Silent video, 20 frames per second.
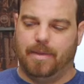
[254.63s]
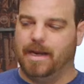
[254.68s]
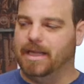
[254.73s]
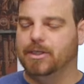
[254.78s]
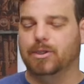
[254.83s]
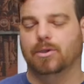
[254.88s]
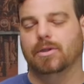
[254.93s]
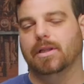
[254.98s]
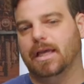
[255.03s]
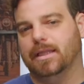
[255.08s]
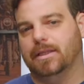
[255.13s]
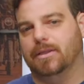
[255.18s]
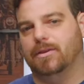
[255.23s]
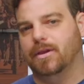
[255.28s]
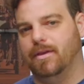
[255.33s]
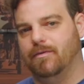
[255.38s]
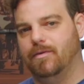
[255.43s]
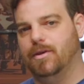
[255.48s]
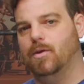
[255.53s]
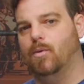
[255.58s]
but I do like that
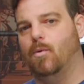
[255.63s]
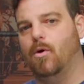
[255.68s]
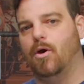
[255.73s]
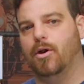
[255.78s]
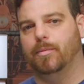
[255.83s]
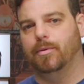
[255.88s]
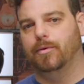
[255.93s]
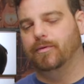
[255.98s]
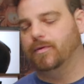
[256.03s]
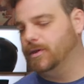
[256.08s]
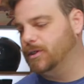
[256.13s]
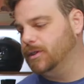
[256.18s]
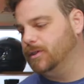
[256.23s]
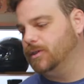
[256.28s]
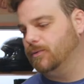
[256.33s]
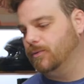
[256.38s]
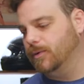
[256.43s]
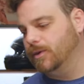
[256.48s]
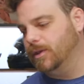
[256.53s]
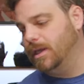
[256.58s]
they're giving you the waterproofing just
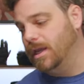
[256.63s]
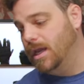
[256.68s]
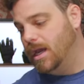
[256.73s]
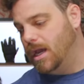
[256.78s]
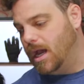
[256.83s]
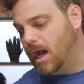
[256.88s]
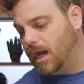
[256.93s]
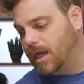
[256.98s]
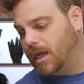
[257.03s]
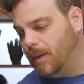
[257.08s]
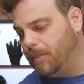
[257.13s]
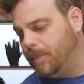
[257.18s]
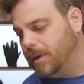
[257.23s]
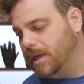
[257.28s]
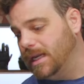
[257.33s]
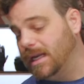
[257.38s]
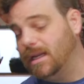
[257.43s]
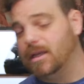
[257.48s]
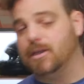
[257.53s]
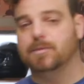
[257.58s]
to really
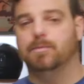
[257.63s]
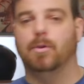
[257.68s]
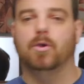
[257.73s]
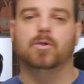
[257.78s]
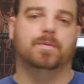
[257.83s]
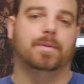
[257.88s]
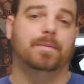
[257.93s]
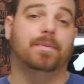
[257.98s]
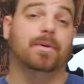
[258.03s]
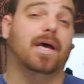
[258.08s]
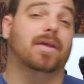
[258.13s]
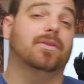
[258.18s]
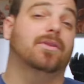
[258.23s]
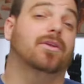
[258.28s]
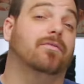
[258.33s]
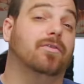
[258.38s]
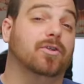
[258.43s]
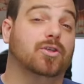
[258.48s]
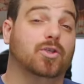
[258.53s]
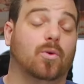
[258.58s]
accompany it, because most people out
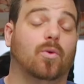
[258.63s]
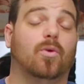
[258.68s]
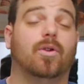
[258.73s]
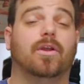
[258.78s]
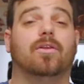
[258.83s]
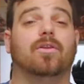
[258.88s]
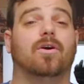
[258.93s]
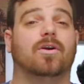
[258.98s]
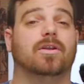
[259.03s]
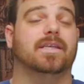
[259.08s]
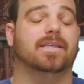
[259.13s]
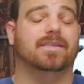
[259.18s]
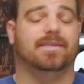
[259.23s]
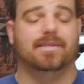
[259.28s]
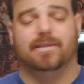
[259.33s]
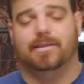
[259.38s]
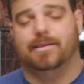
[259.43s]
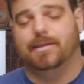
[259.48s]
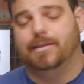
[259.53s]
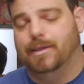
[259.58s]
there, if you're touring long
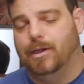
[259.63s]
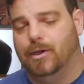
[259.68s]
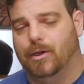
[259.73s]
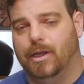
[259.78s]
distance,